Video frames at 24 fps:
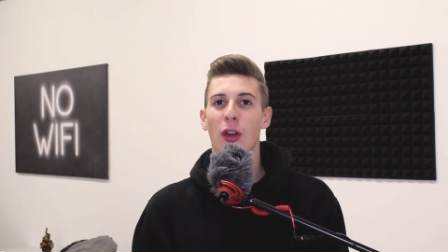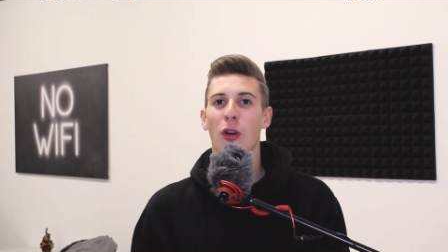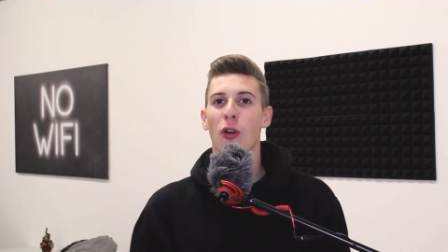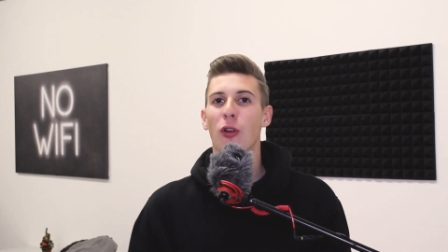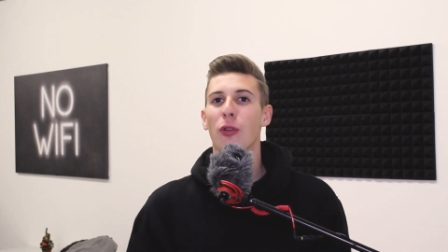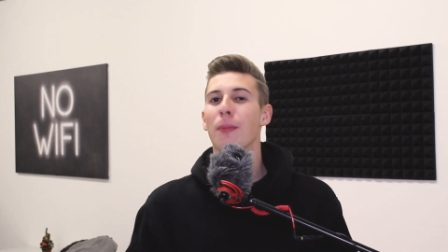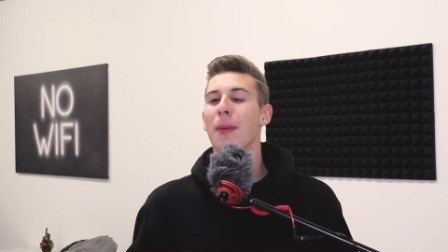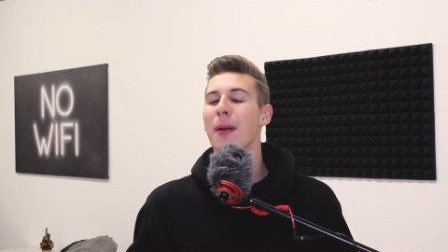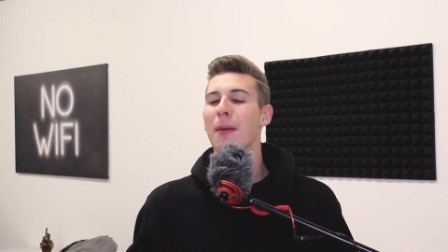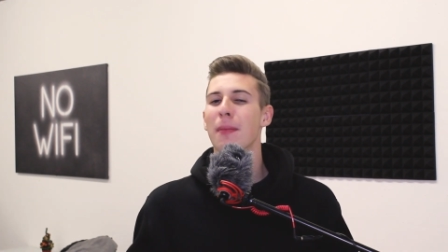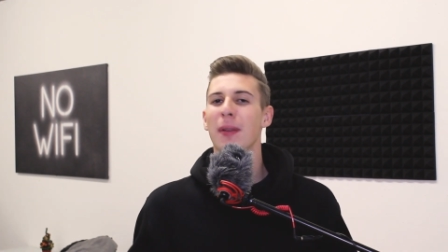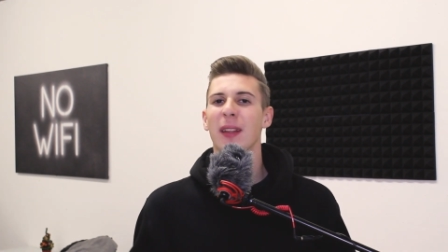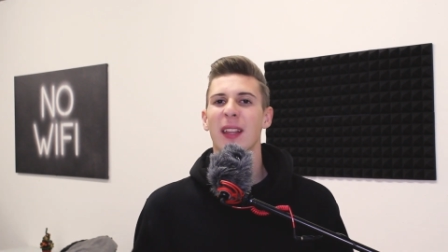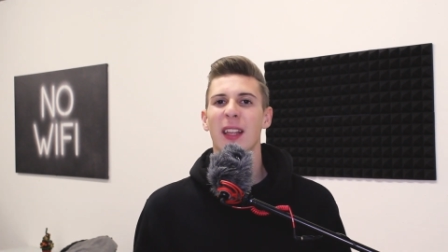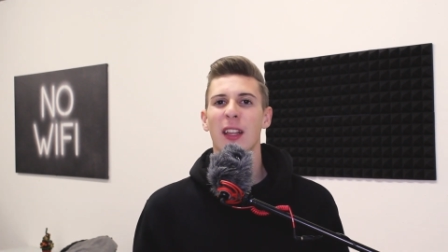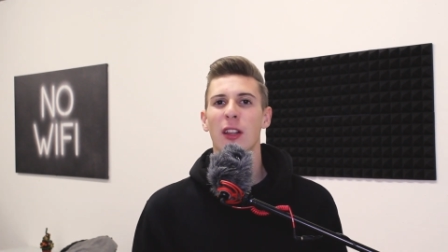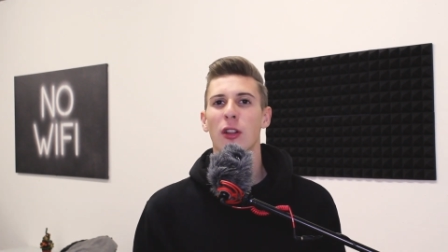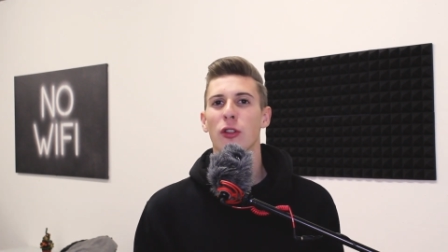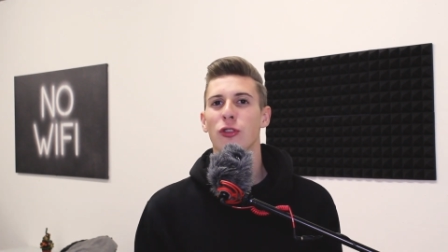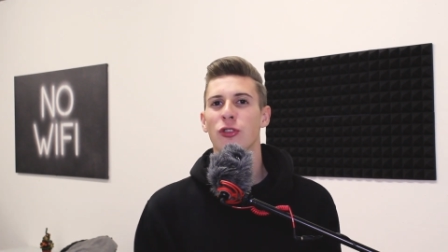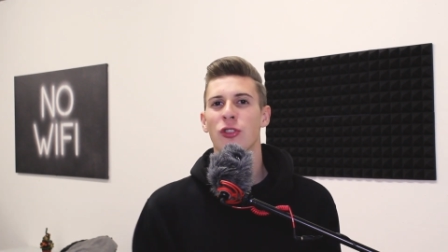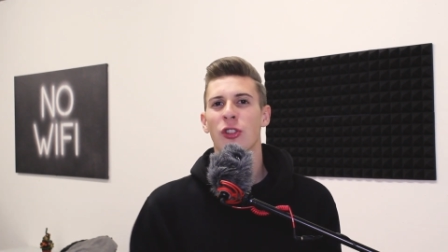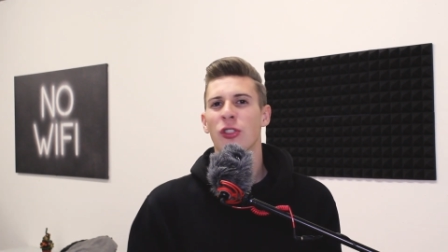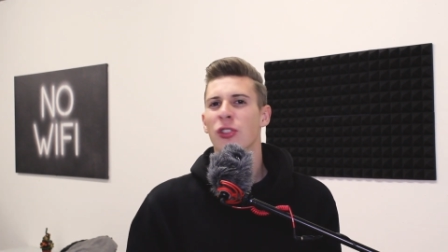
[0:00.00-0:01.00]
or maybe they
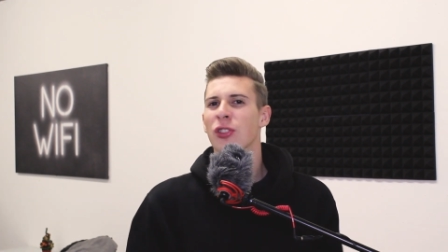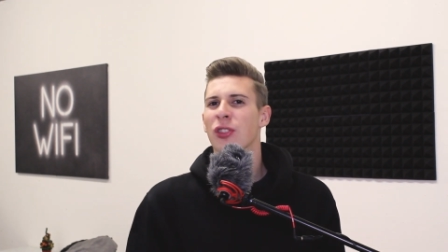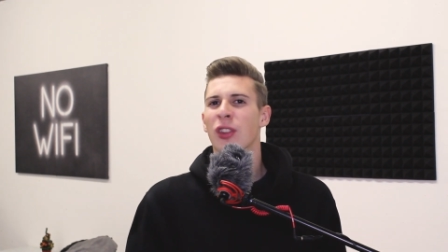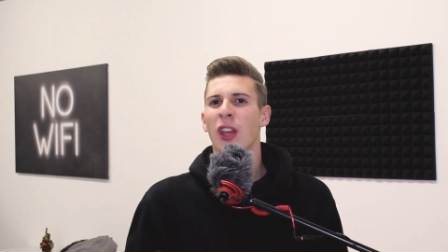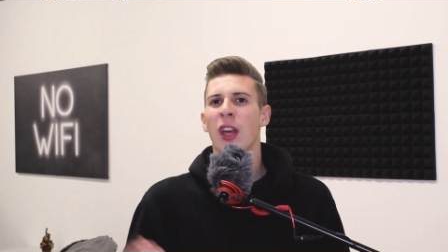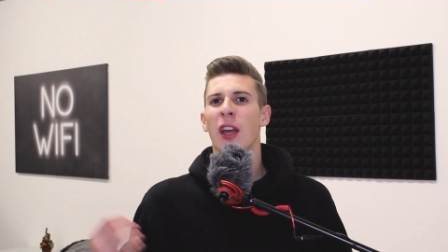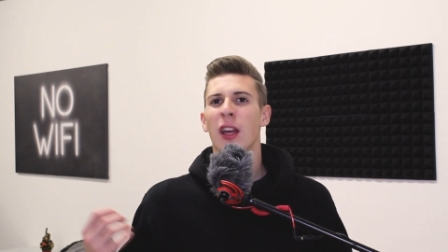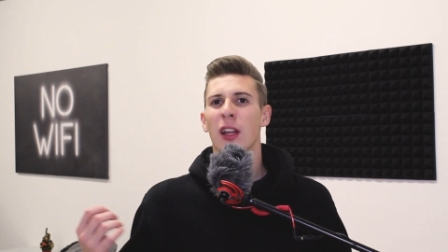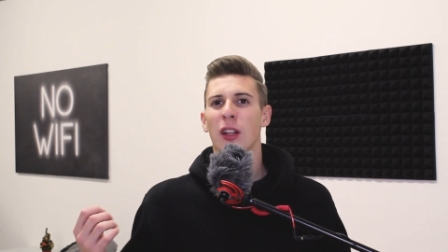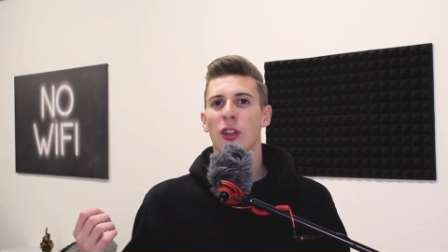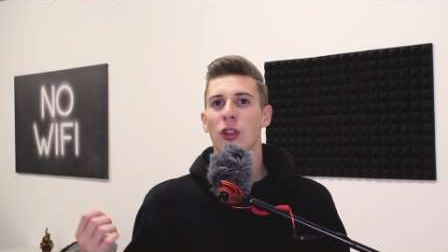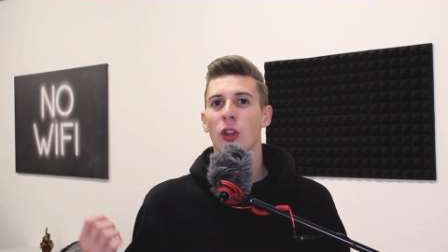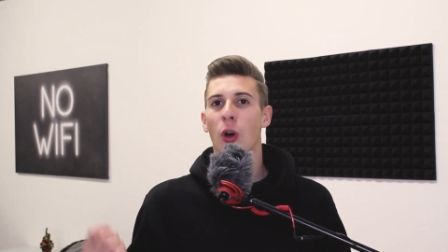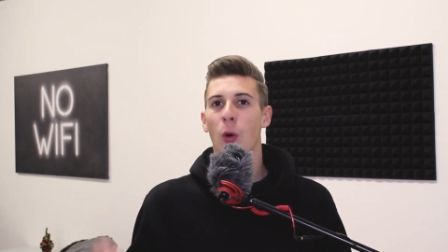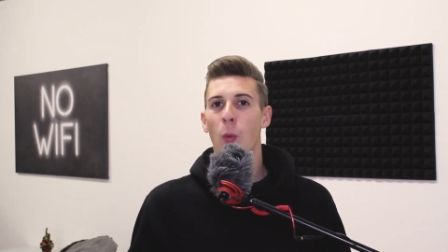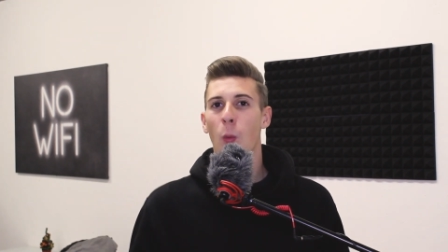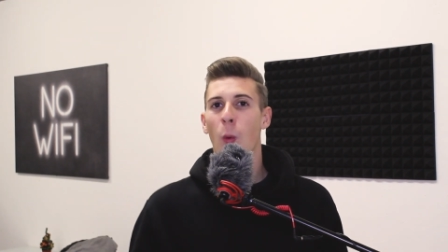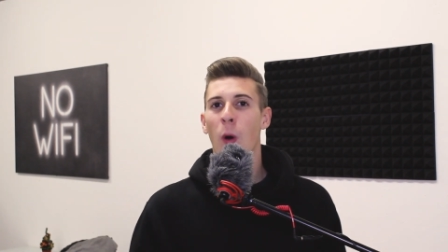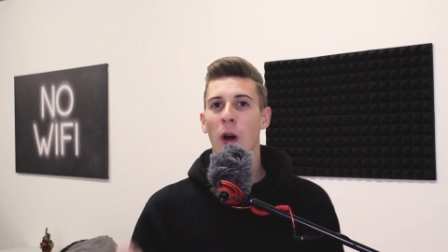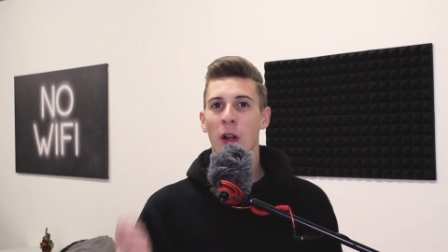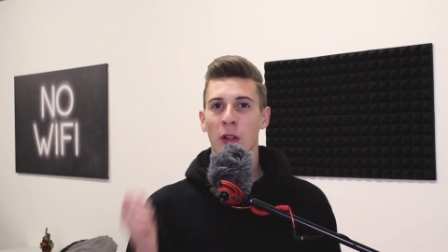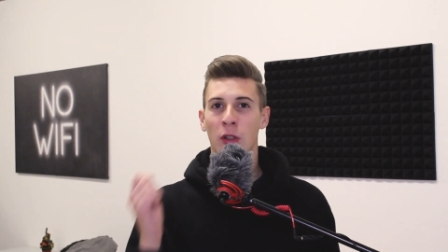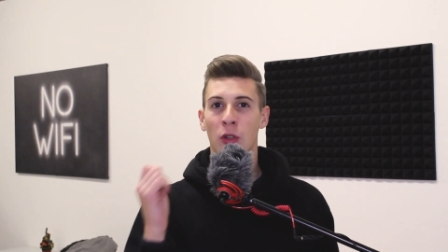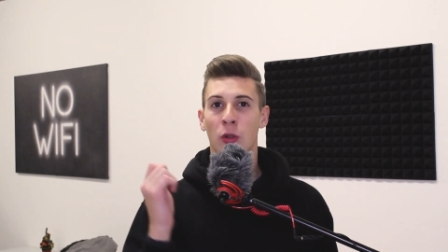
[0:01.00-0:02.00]
just don't
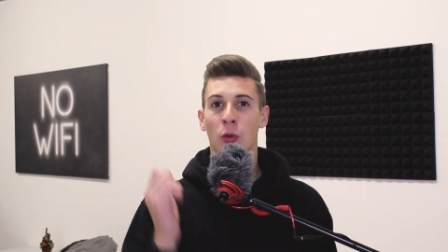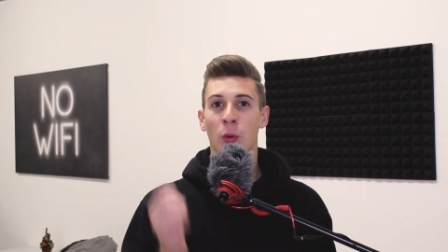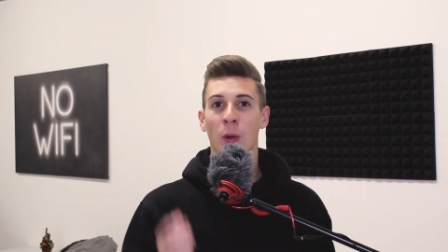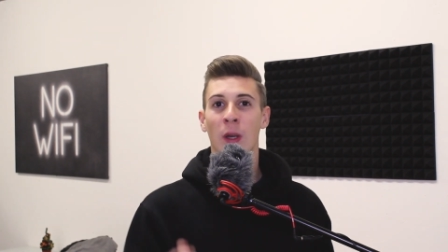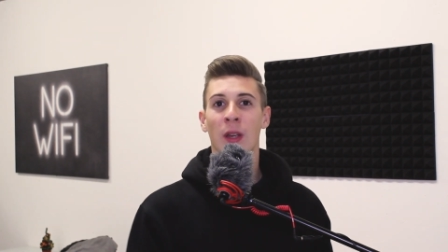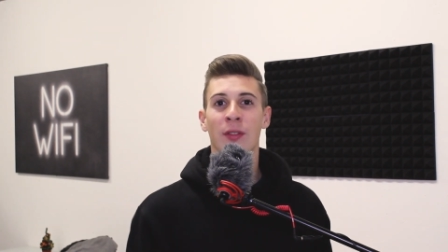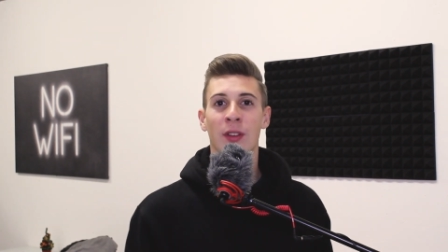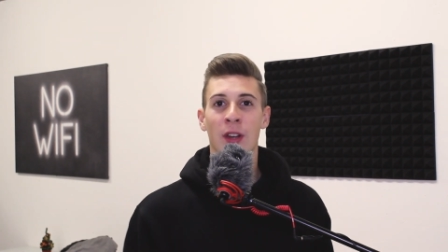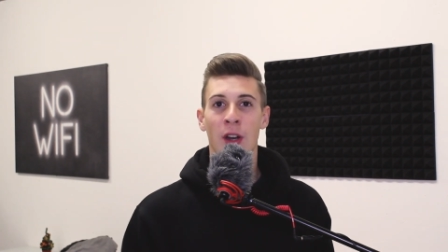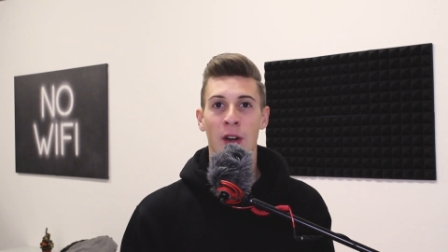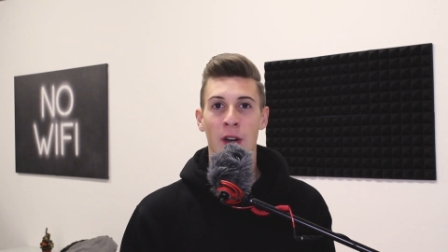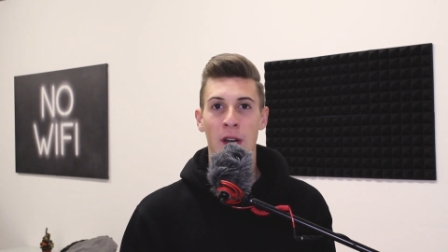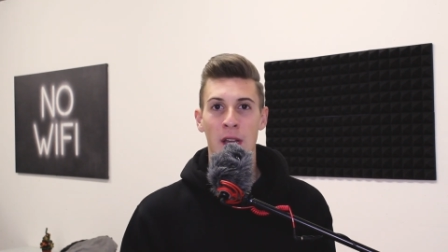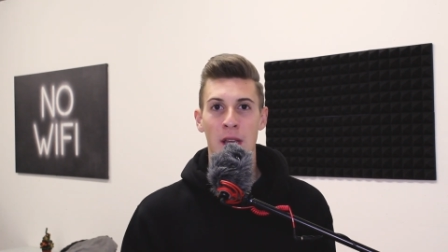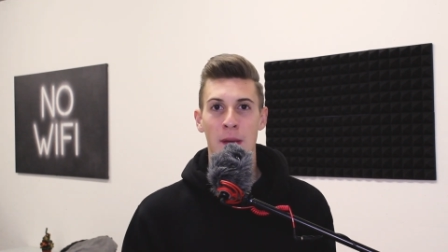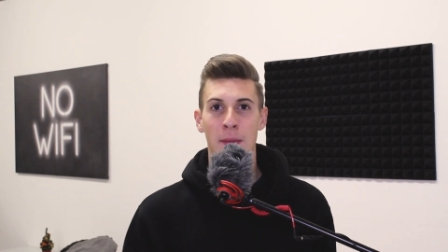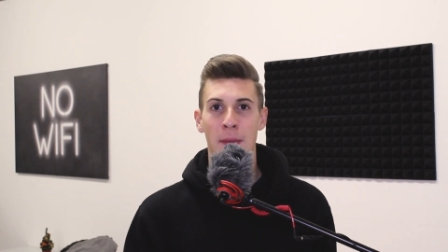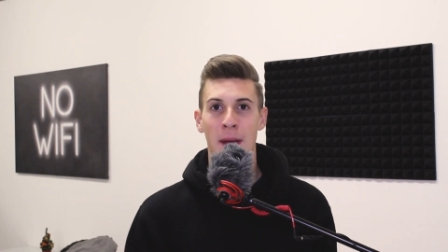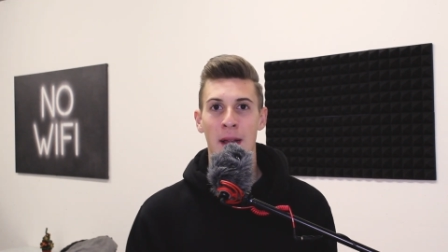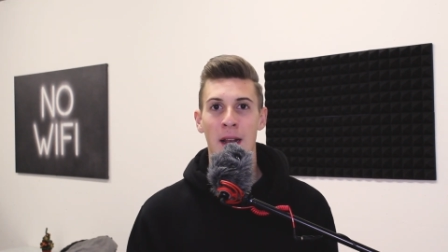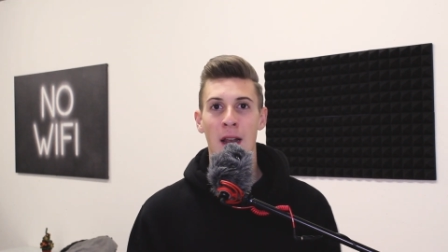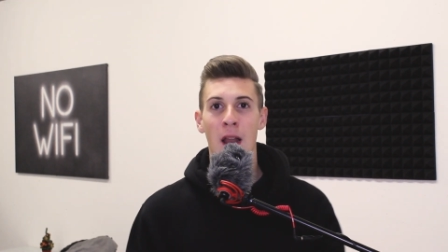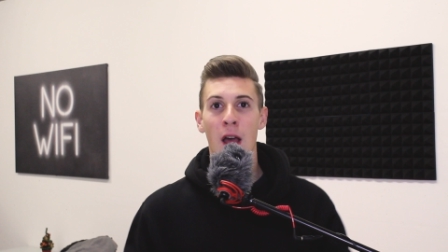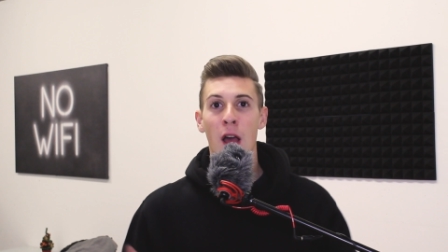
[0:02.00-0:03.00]
want to give their
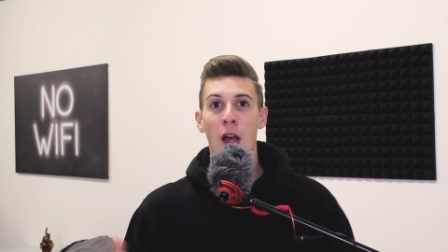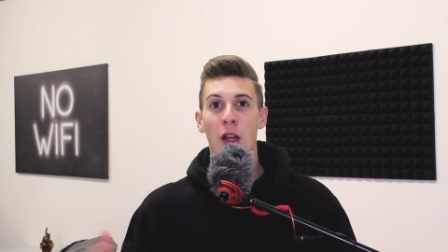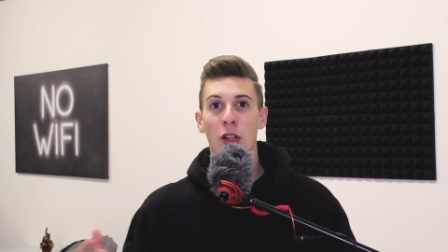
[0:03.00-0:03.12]
email.